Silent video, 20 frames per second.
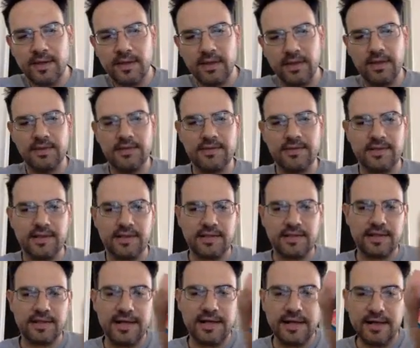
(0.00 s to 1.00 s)
is a
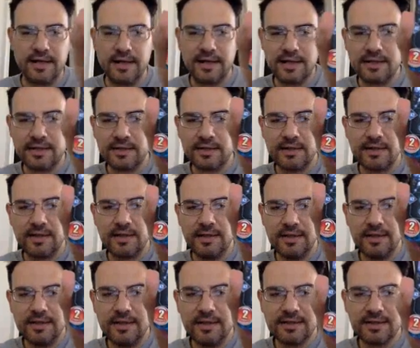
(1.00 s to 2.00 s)
character.
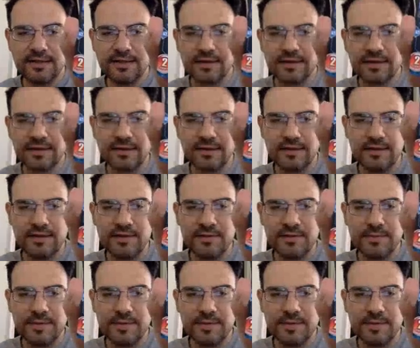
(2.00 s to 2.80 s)
Goodness.